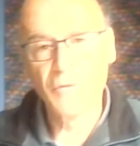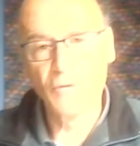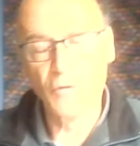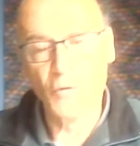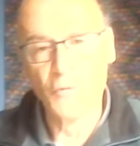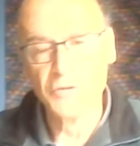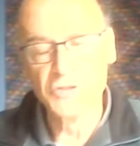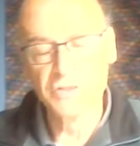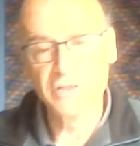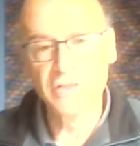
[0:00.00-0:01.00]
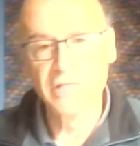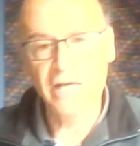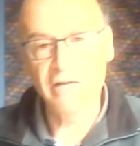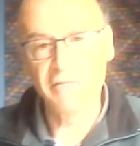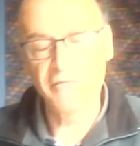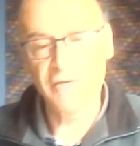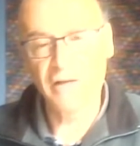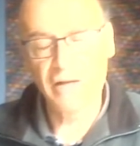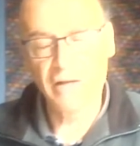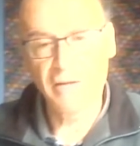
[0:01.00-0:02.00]
always gave
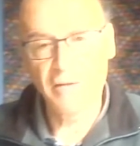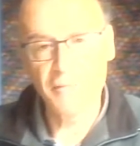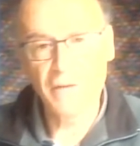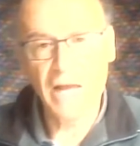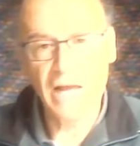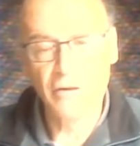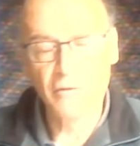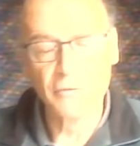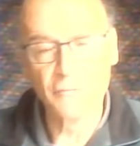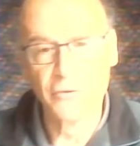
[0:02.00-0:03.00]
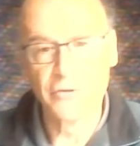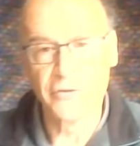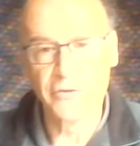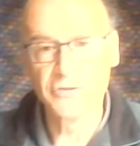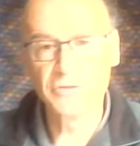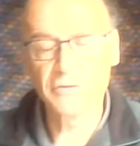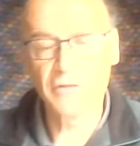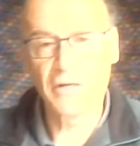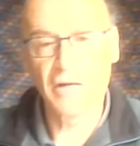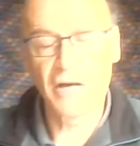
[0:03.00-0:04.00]
eloquent words
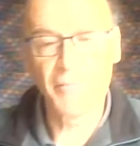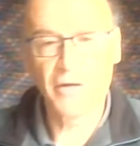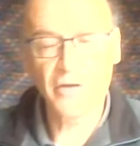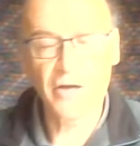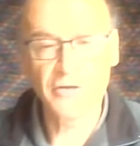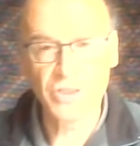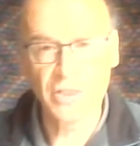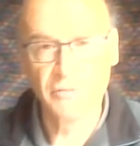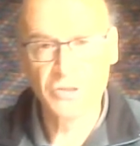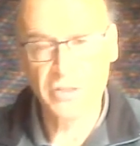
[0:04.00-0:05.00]
about how seriously he